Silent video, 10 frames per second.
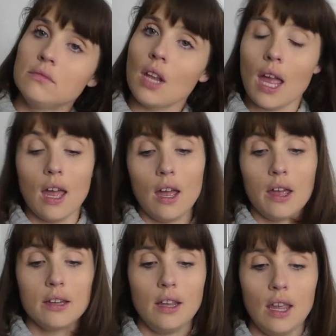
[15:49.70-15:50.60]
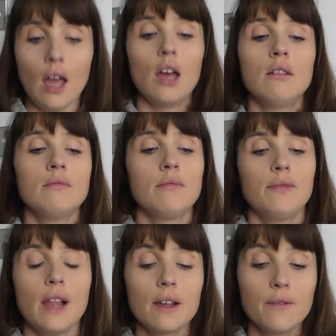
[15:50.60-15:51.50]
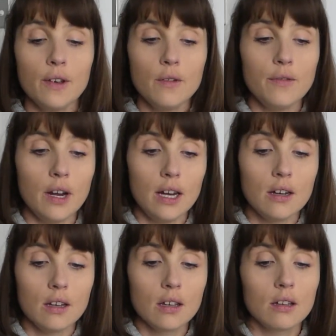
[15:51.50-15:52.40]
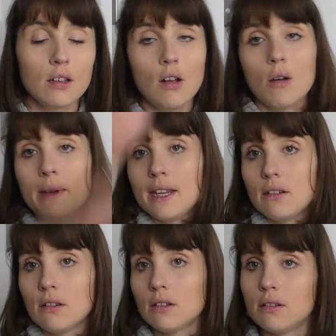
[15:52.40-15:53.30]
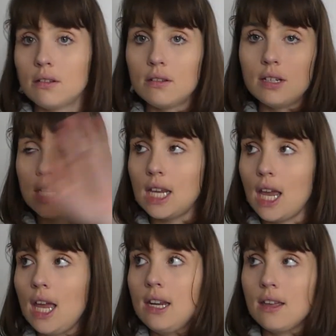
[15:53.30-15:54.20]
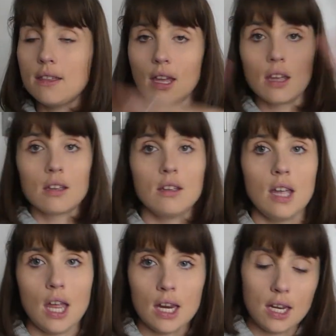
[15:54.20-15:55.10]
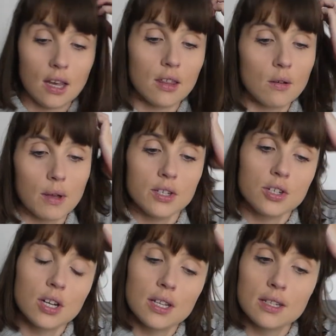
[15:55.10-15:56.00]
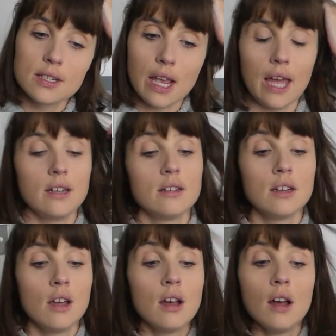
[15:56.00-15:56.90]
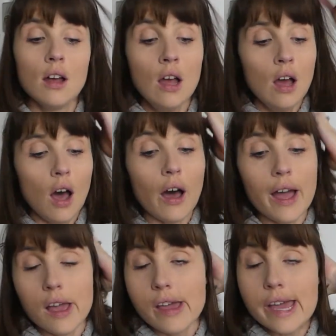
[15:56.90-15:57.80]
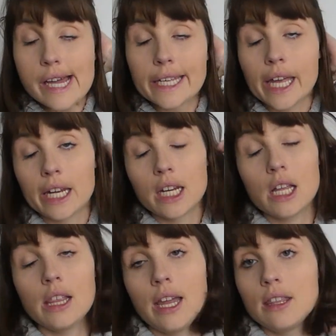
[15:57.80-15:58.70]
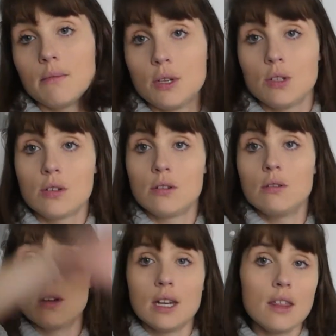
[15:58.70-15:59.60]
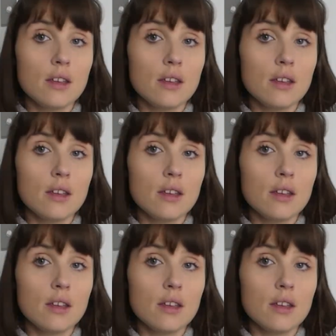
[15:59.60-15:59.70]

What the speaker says: And yeah, like, feel free to comment on anything, any other questions, and I can collate them into another